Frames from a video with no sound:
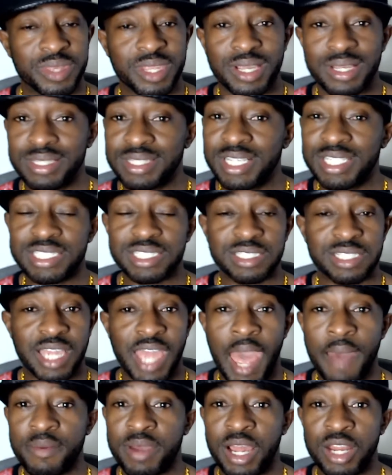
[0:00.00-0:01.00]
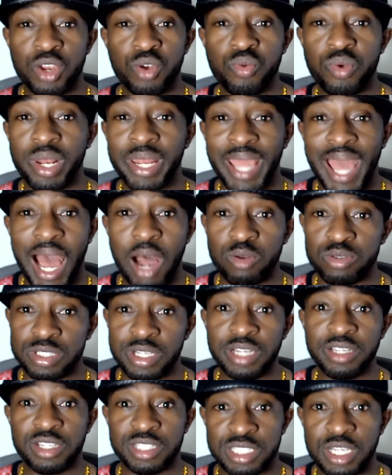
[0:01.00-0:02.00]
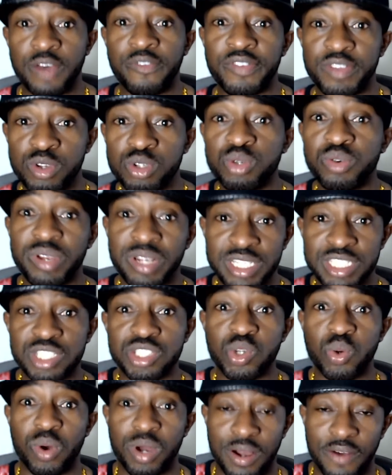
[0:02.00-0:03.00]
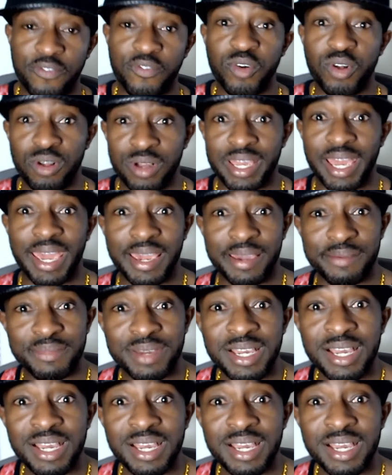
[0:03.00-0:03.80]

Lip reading: this Capcom, you really outdone yourself, and you really should do a full game